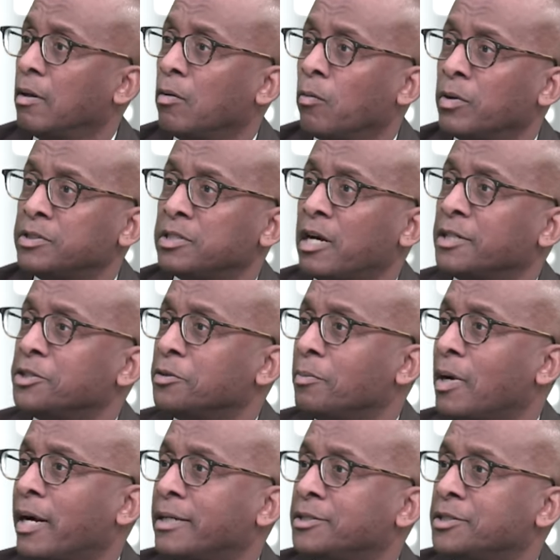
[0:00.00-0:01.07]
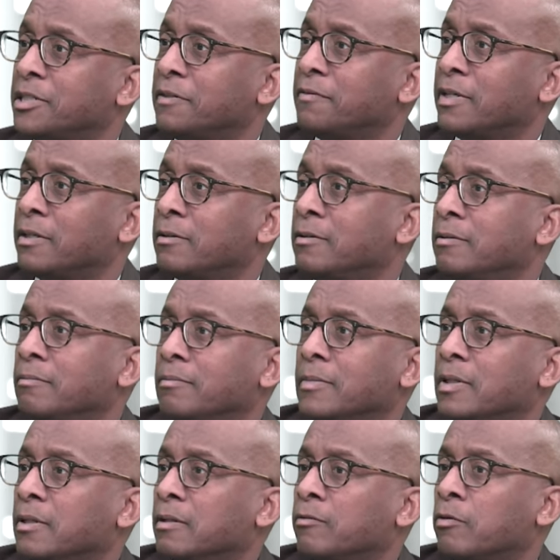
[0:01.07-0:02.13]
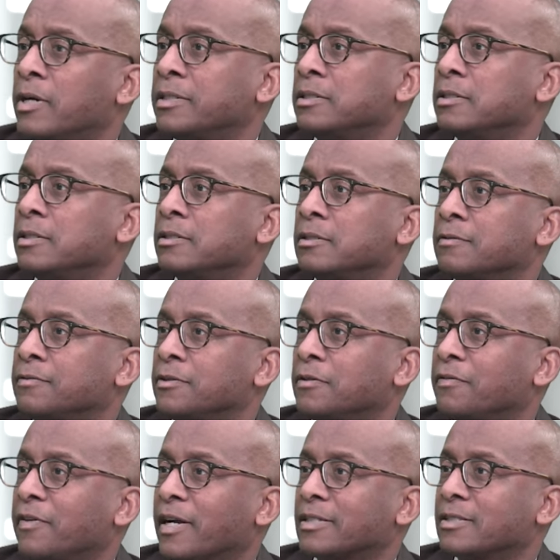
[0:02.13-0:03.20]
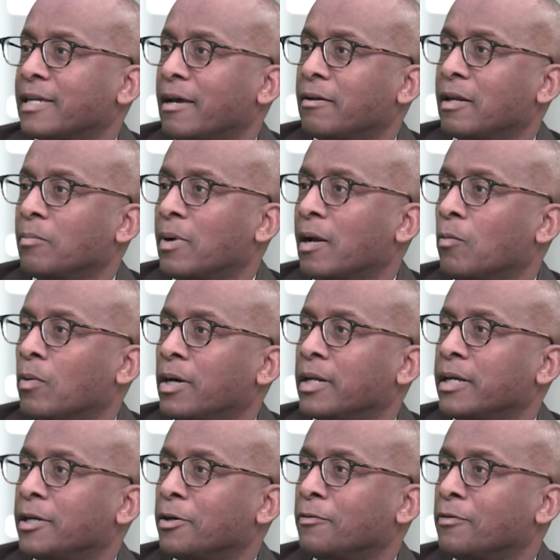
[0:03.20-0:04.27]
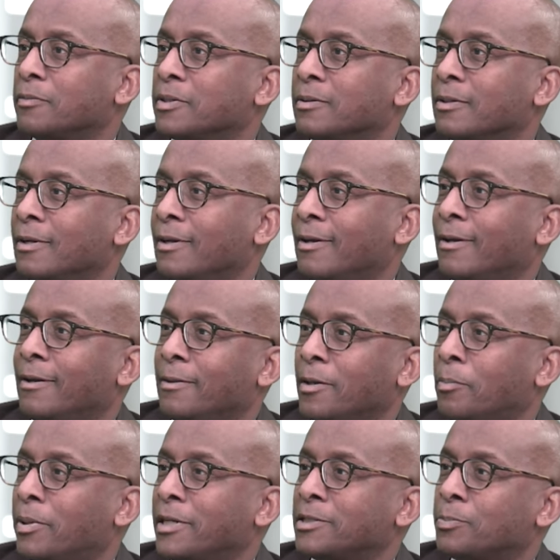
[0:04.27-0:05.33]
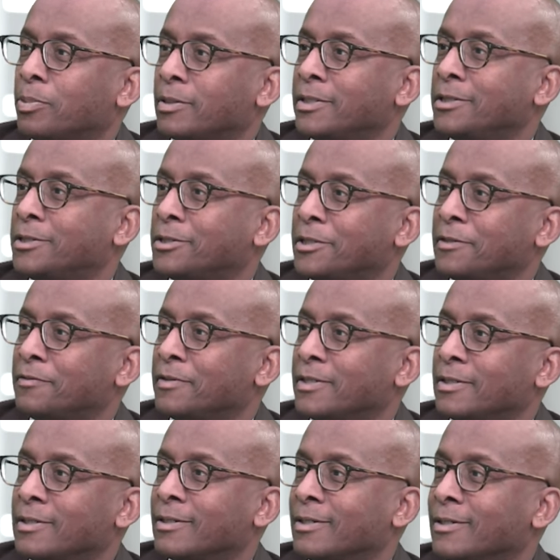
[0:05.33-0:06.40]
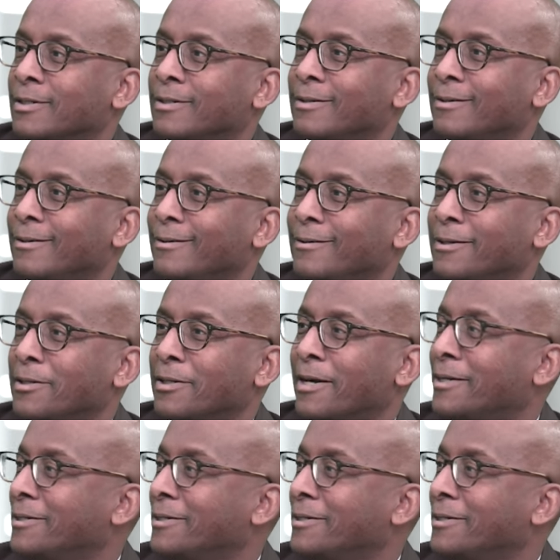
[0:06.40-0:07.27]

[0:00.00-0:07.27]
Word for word: What's on your mind, Chief, that the residents of Fairfax County might want to hear from the best police chief in the United